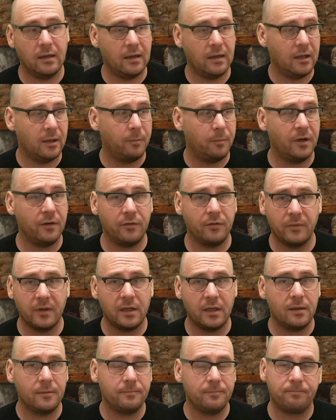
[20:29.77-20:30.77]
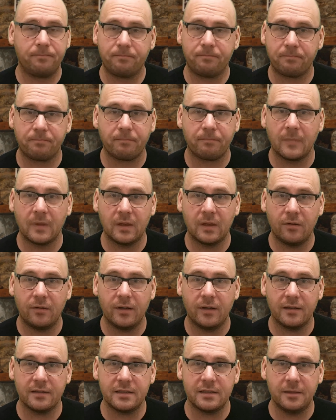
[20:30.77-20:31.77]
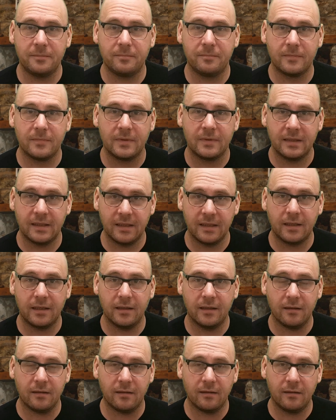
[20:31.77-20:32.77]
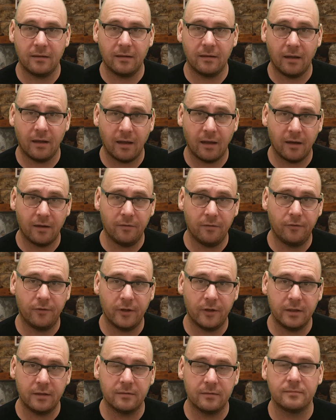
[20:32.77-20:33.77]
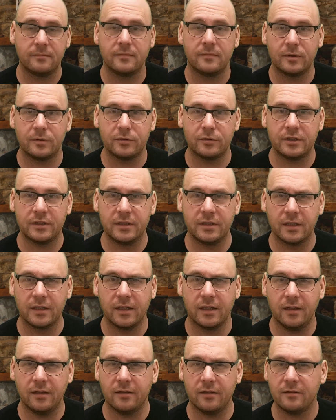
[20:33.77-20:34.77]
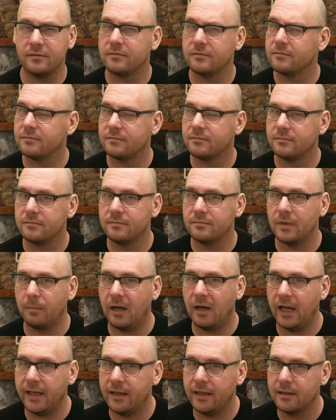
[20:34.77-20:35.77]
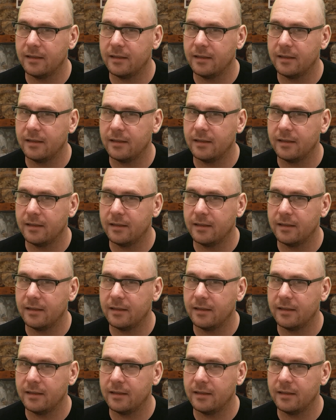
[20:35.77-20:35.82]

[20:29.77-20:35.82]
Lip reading: Apart from that, until the next time, take care, have fun, I'll see you again, bye bye.